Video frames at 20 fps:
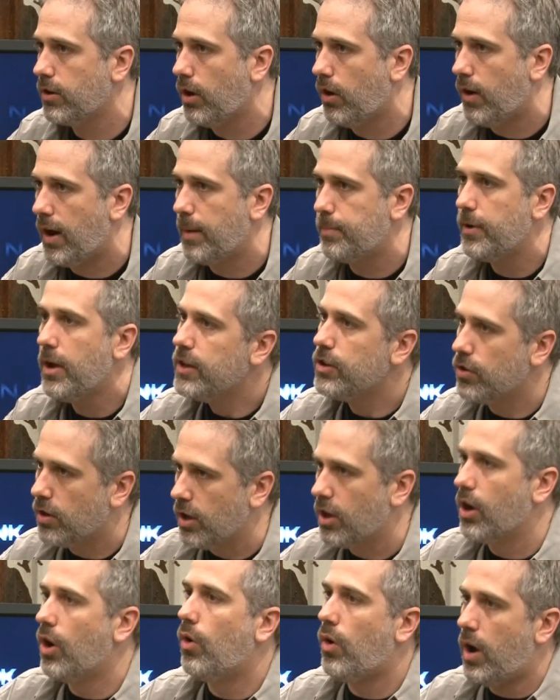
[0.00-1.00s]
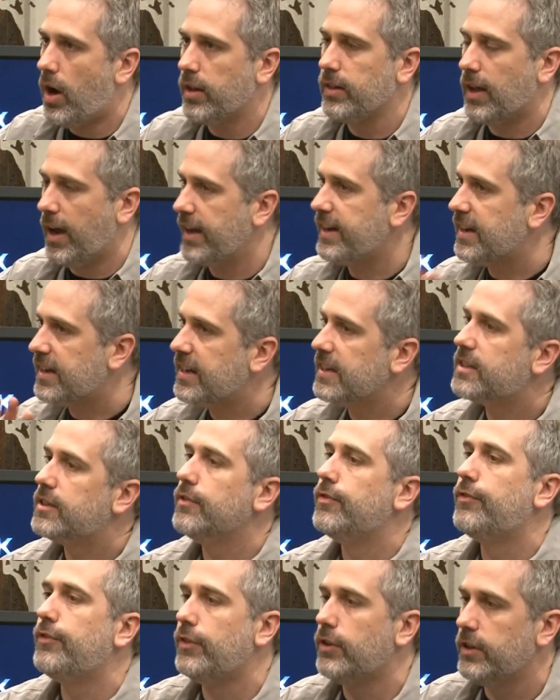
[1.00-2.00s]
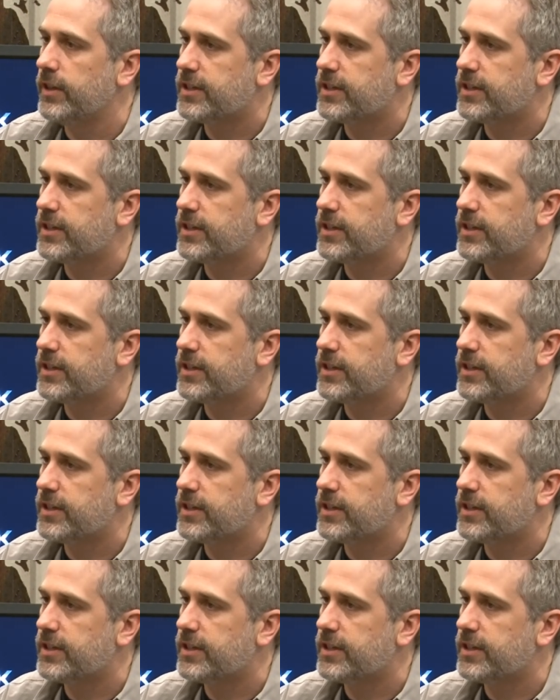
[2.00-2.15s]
co-op. You can go online and get the full